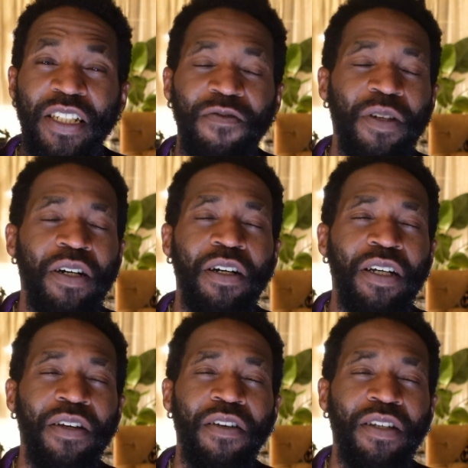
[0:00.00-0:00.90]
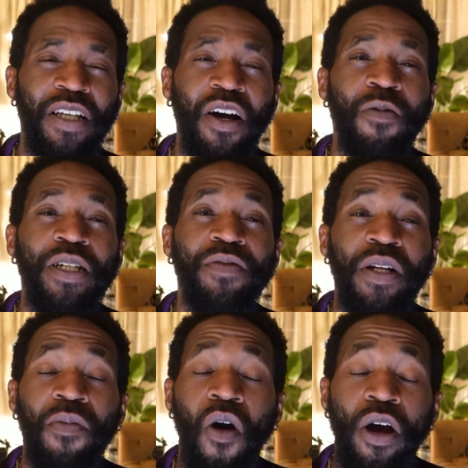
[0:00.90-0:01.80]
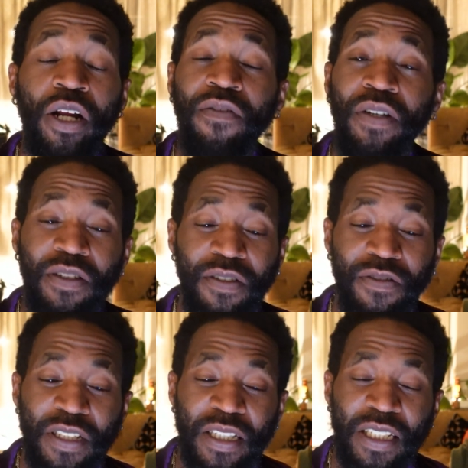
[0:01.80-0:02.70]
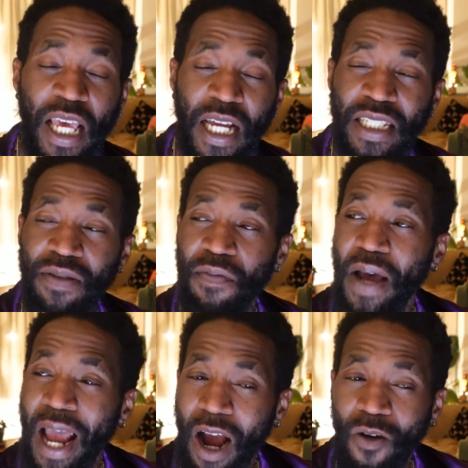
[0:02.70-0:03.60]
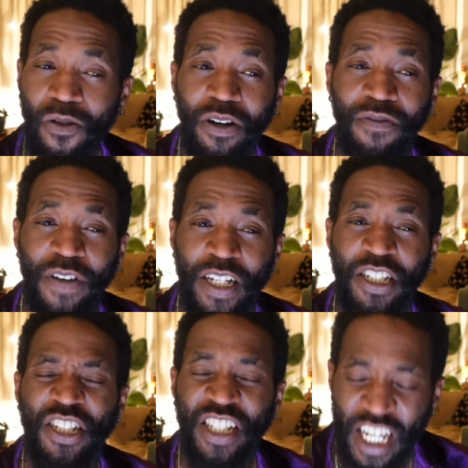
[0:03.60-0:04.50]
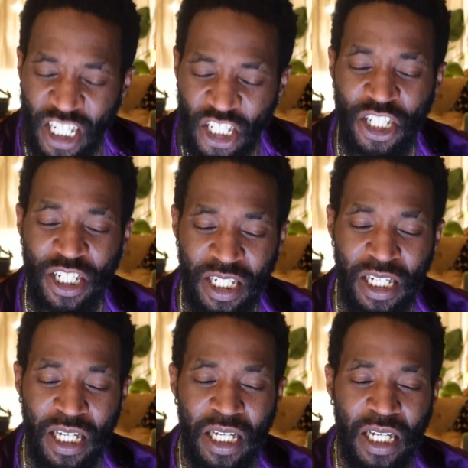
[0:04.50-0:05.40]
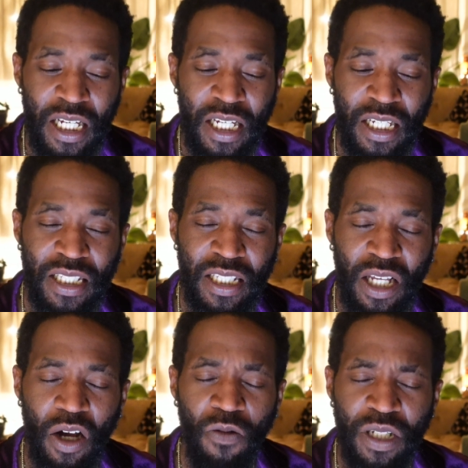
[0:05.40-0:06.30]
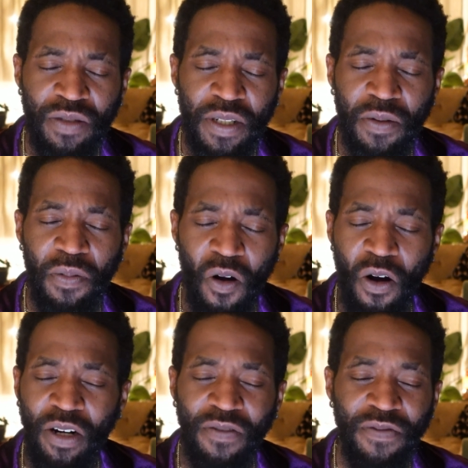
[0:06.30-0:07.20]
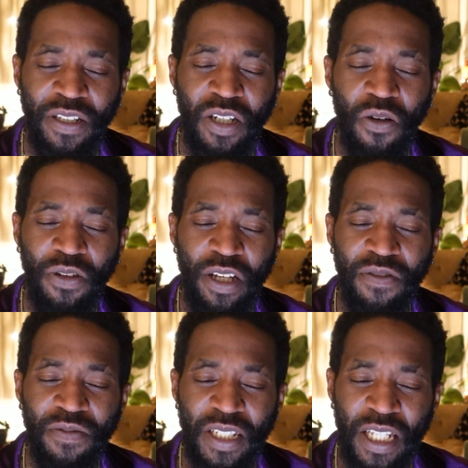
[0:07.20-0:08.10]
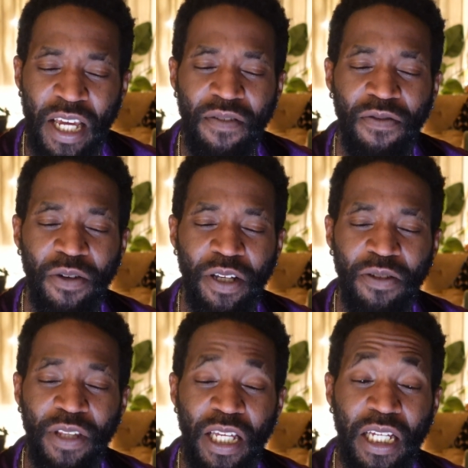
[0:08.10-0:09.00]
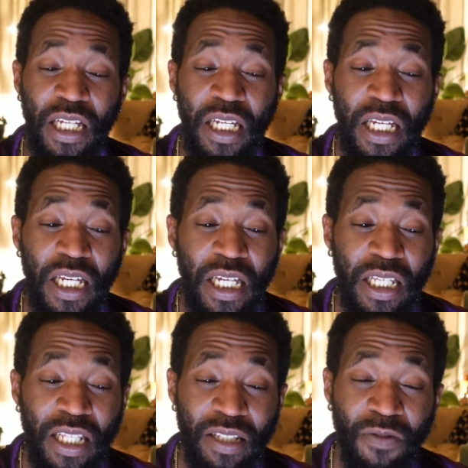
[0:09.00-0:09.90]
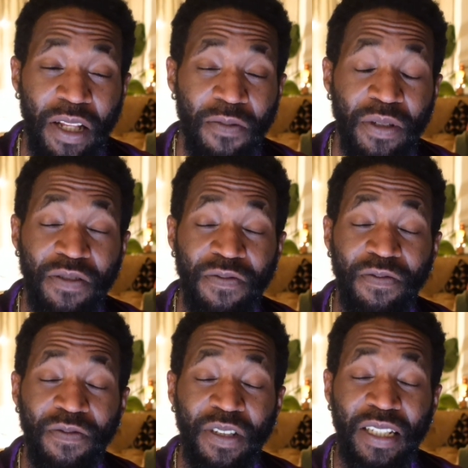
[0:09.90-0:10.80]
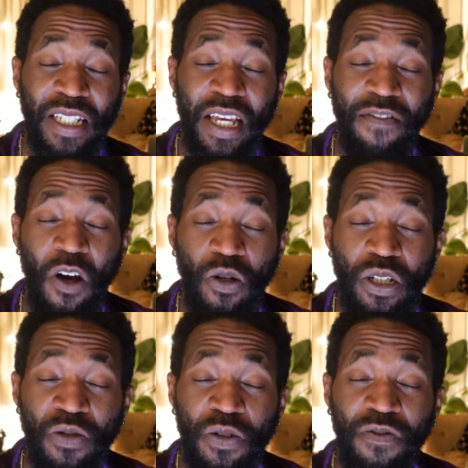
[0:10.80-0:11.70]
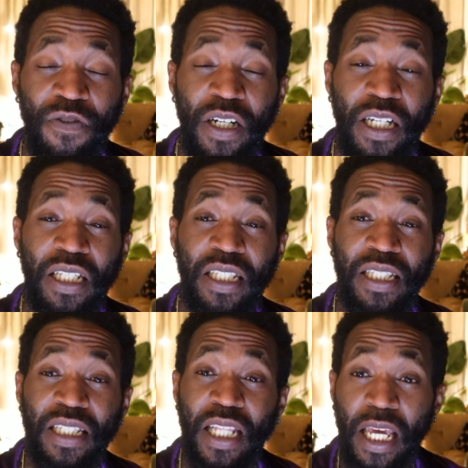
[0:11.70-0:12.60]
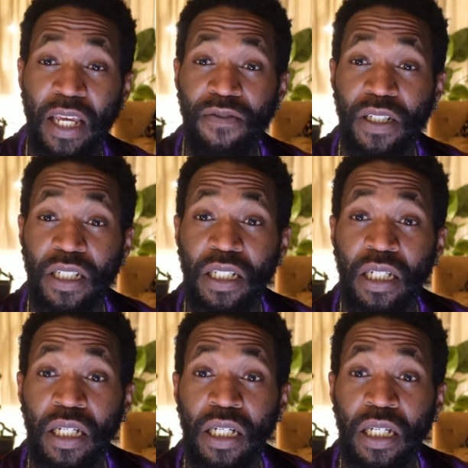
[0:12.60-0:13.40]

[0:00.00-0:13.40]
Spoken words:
well, it's always been a part of it. Sex and power, fetishization has always been a part of this whole thing from slavery. You think that's why the slave owners were fucking the slaves and